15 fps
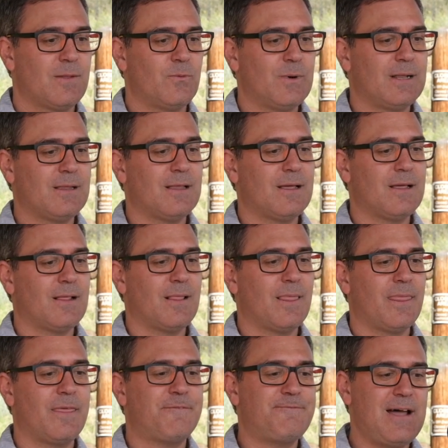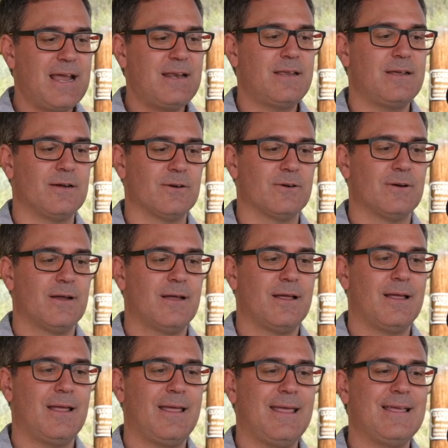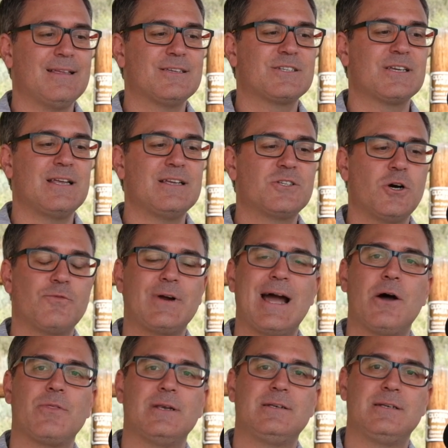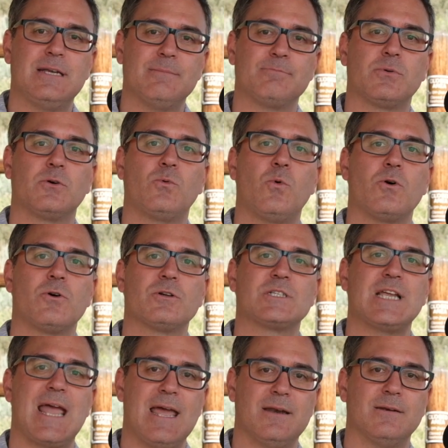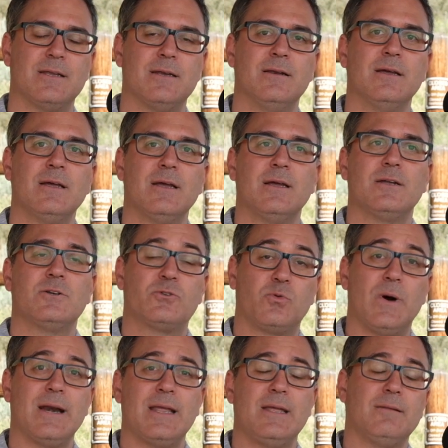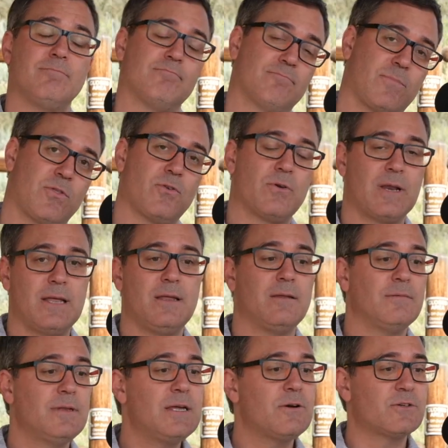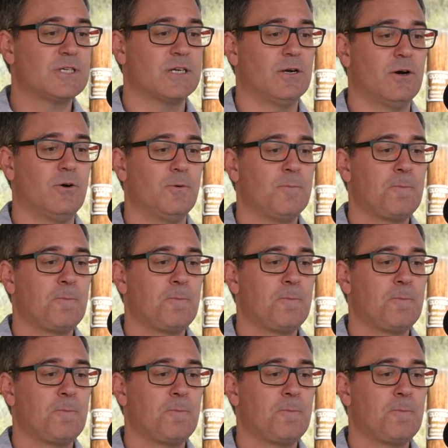Well, the fight here is over how the timber wars ended 20, 30 years ago.